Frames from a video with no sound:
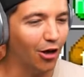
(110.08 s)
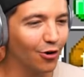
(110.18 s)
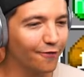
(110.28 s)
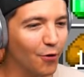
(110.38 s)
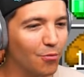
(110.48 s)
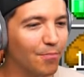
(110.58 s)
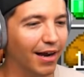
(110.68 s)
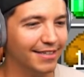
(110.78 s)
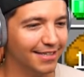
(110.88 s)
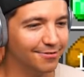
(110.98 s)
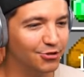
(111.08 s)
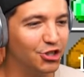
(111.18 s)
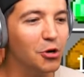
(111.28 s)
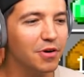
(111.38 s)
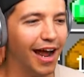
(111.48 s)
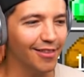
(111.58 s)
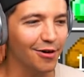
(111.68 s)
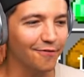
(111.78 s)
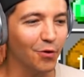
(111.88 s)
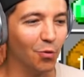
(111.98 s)
Colorful mutton. Shoot
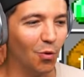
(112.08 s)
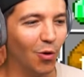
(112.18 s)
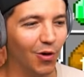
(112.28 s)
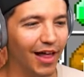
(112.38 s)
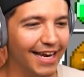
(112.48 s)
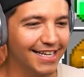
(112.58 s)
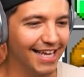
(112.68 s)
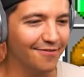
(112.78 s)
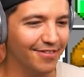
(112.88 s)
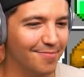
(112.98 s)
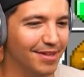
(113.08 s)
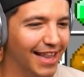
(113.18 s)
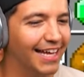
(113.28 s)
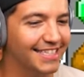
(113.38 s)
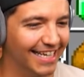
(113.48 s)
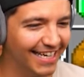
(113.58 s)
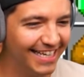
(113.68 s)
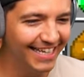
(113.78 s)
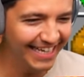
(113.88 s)
colorful wool and give them a lesson.